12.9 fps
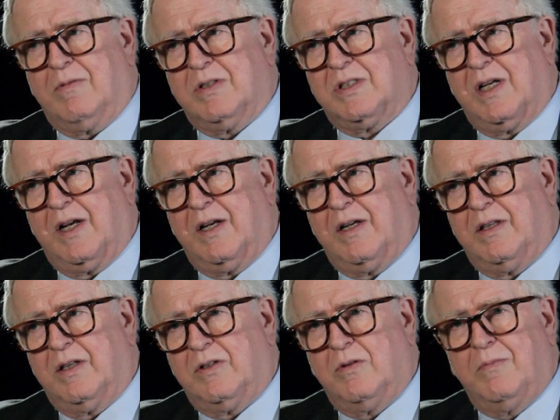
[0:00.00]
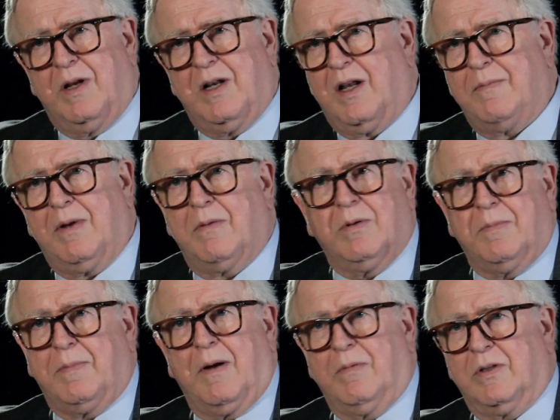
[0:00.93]
would say that you may not be able
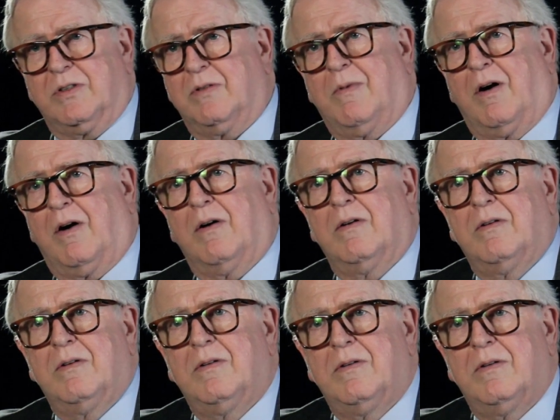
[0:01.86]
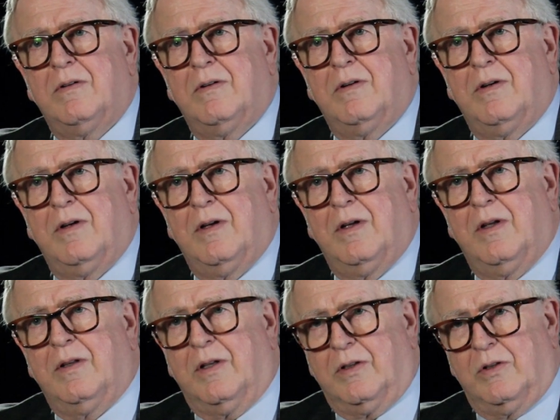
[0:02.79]
to publish tomorrow.
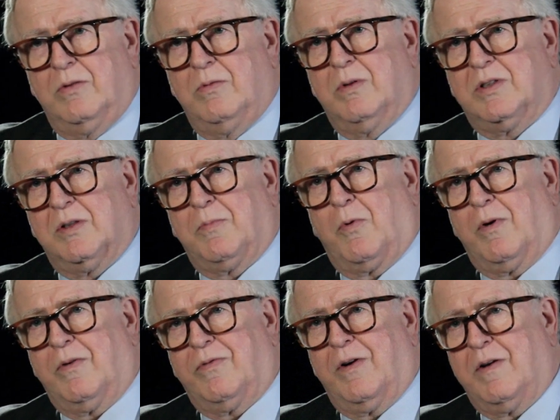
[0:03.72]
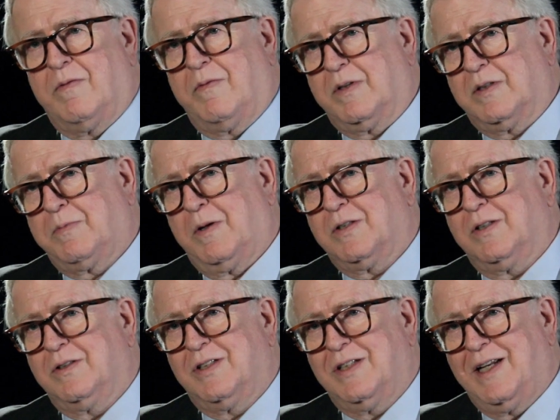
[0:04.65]
That you would support freedom of
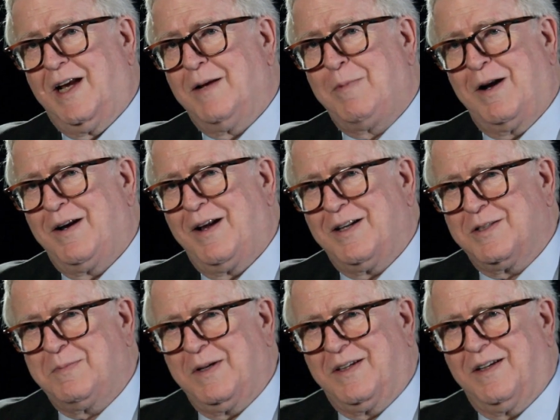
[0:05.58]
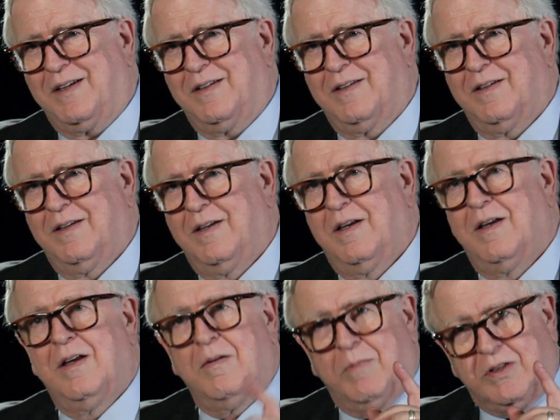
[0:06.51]
expression today by not speaking,
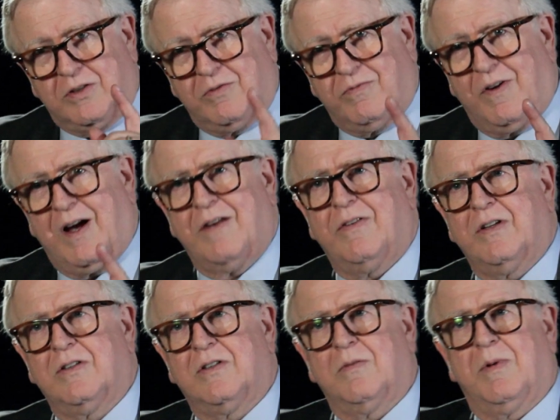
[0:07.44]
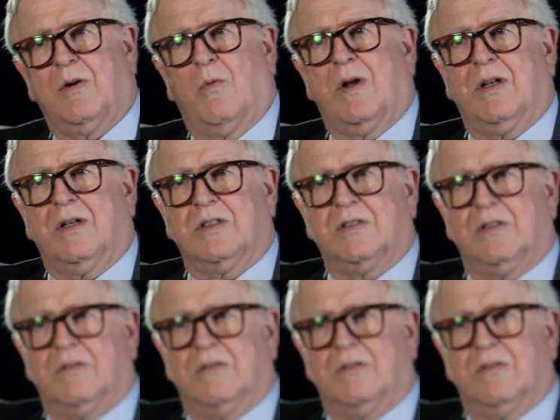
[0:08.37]
but surviving to be a witness